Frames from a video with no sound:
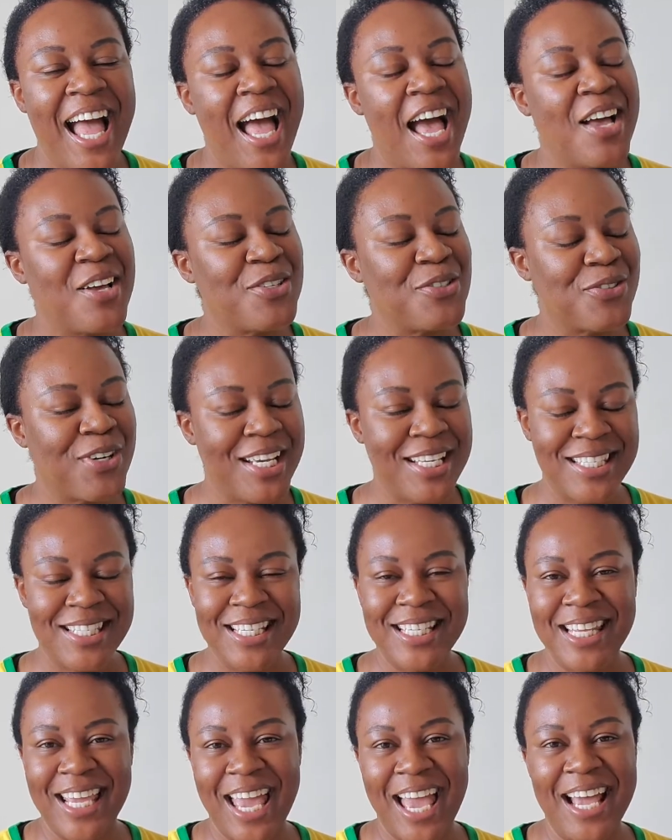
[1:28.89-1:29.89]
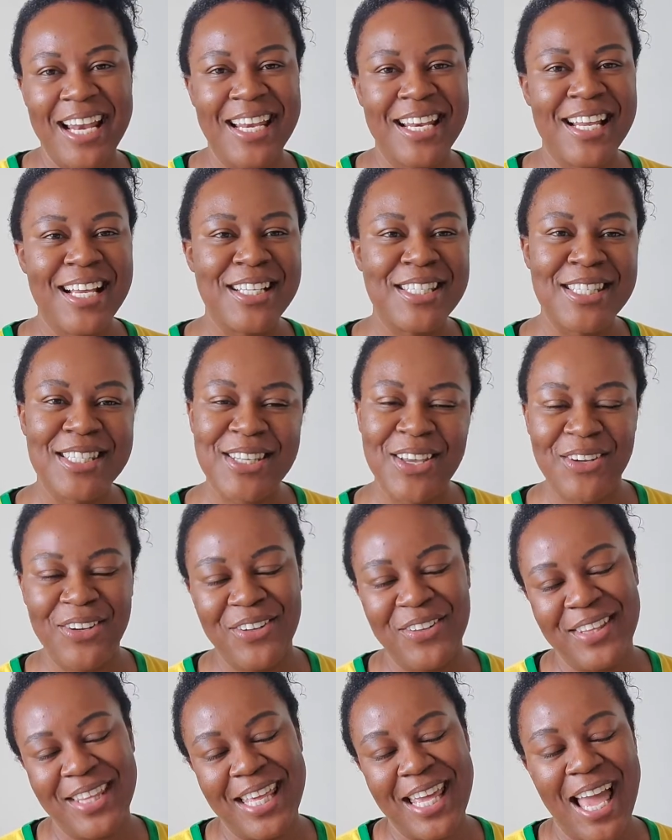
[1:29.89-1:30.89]
was raised in Canada,
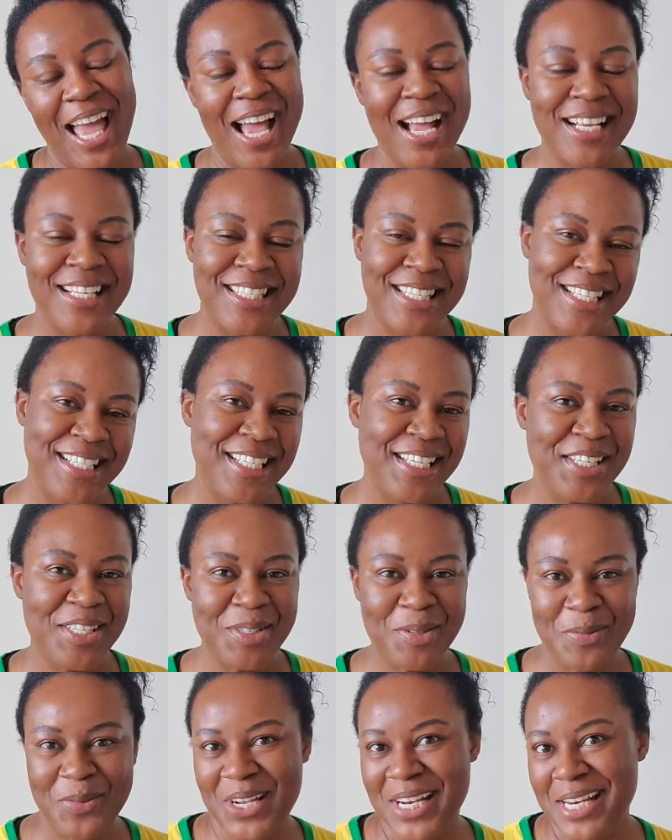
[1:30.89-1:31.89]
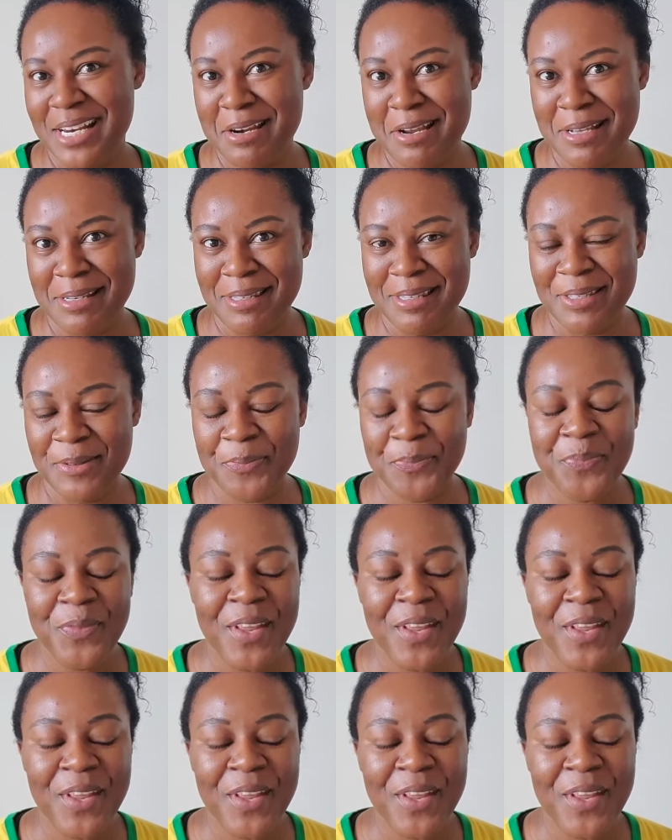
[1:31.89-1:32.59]
so the accent is what it is.